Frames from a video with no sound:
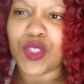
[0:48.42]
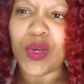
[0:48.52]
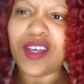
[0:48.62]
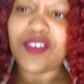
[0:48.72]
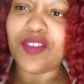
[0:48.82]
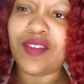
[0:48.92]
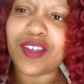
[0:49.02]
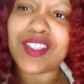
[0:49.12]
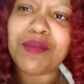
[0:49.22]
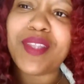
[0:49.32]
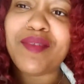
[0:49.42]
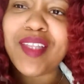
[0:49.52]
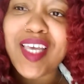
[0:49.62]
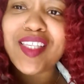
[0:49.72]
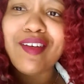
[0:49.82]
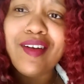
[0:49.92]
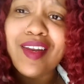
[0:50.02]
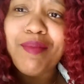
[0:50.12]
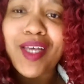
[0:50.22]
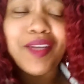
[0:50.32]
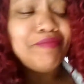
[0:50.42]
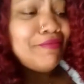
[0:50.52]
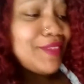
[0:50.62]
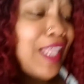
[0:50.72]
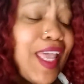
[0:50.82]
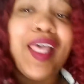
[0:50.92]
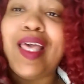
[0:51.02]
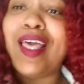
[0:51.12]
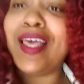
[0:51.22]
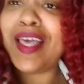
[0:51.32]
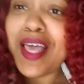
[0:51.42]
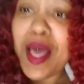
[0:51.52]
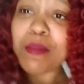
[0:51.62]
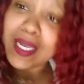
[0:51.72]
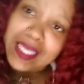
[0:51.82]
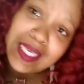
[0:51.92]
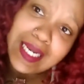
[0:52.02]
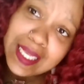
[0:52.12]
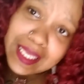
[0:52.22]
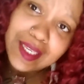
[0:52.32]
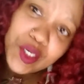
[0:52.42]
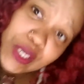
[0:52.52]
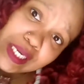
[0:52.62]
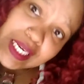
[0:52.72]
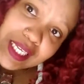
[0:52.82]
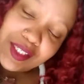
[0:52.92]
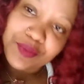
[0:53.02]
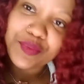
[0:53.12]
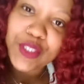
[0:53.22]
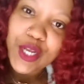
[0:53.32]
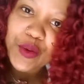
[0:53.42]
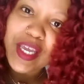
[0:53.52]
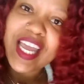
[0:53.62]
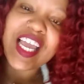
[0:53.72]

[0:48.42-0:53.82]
12 or something. It's early, but I'm about to get lit early. You know, it